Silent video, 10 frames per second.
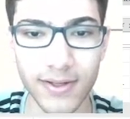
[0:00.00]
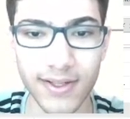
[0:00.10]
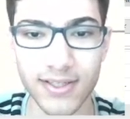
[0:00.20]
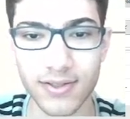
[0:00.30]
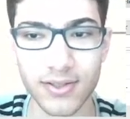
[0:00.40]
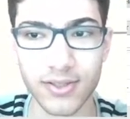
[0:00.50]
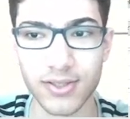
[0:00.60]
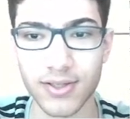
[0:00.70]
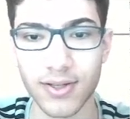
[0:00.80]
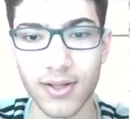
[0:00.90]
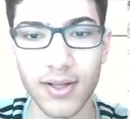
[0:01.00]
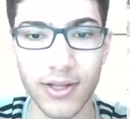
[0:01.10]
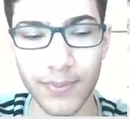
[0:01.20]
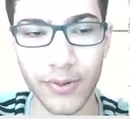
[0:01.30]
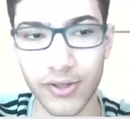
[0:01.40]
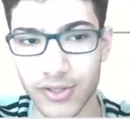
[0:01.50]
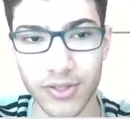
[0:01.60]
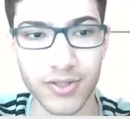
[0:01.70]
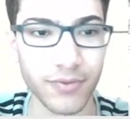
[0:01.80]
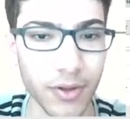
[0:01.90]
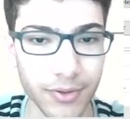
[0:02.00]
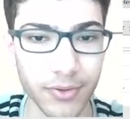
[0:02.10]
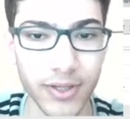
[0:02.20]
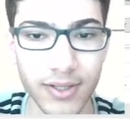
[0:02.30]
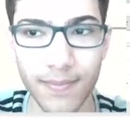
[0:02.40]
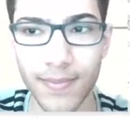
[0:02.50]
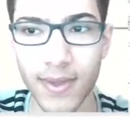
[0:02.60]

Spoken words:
It doesn't just, the player doesn't just fall through it.